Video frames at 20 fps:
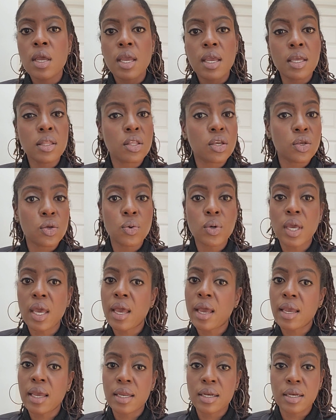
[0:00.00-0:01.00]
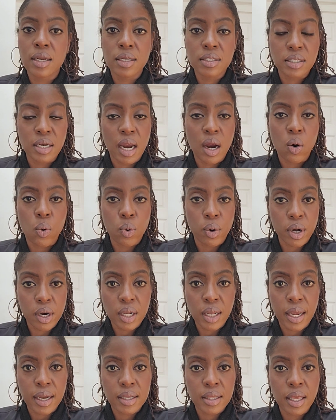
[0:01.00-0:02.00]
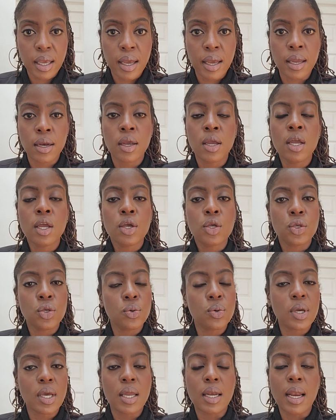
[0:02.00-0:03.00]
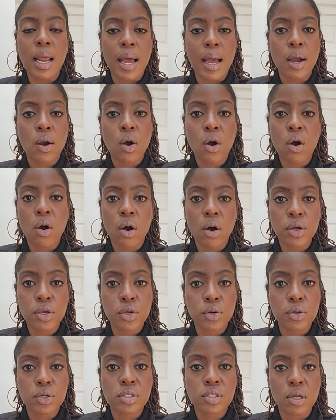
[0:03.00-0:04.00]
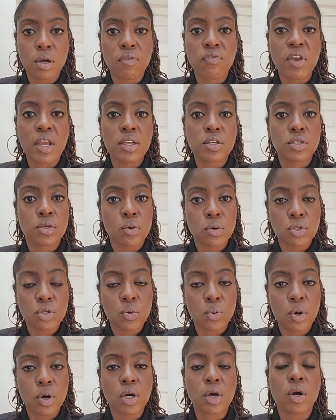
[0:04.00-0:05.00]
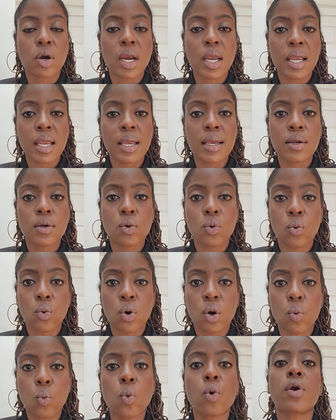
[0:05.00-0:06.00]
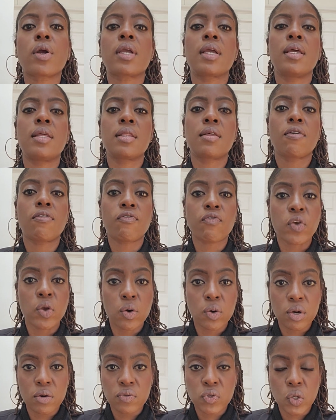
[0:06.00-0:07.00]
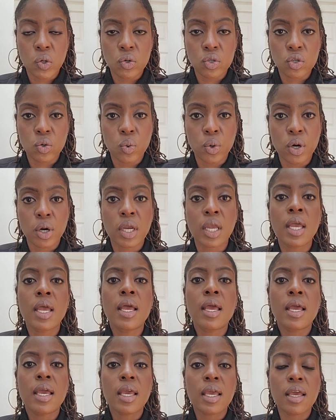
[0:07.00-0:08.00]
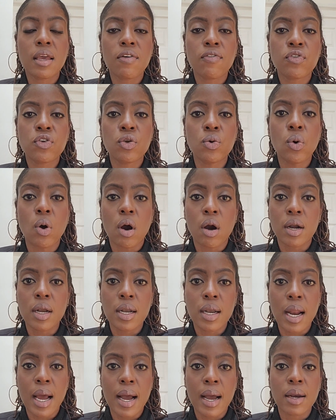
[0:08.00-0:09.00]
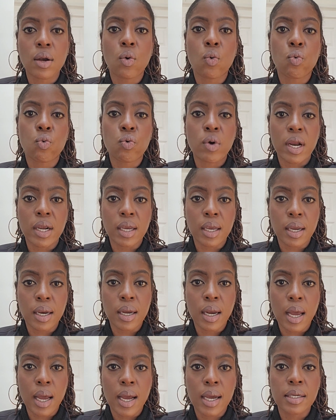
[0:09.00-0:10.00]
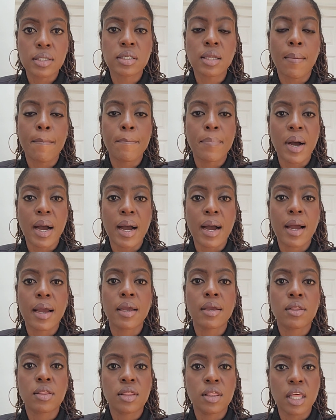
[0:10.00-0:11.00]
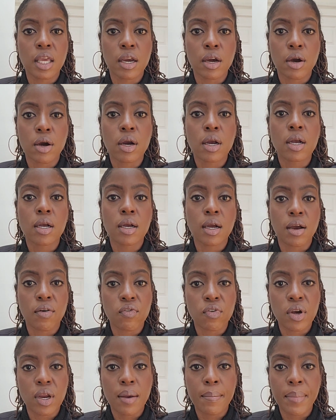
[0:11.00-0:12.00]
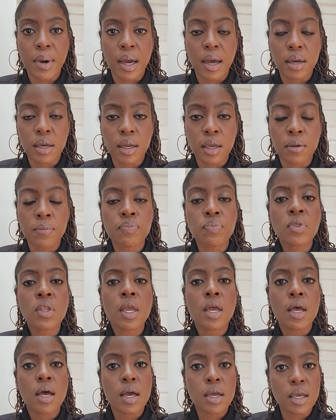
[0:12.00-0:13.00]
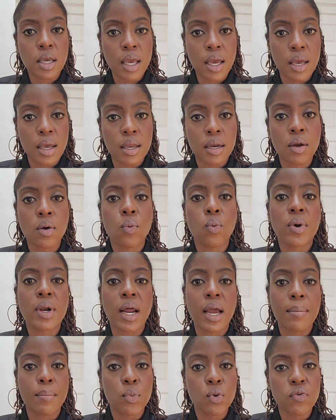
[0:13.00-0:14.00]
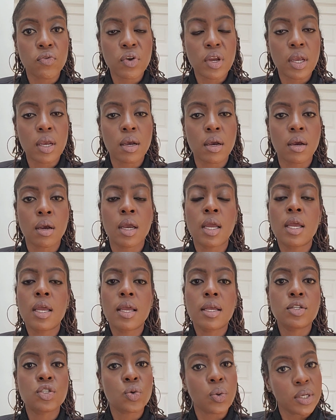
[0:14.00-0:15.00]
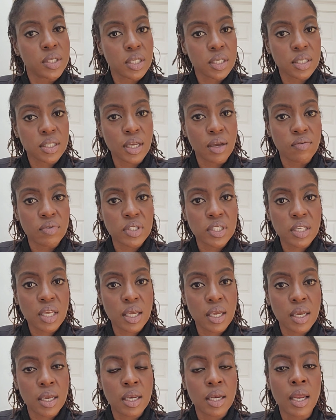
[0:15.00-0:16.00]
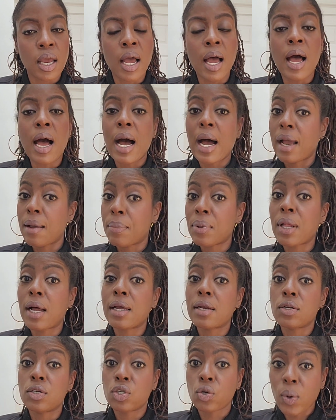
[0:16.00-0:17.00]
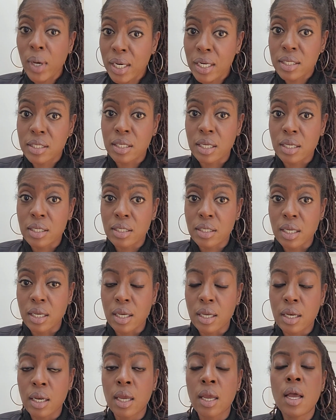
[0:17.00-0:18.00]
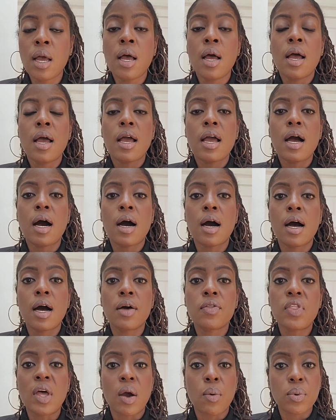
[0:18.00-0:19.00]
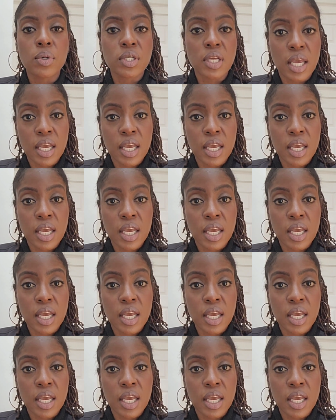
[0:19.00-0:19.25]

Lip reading: In the UK, it does not work like that. You cannot call yourself a social worker and or work in the field of social work if you are not recognized by their governing body. Again, when I moved here in 2017, I applied in 2016. That was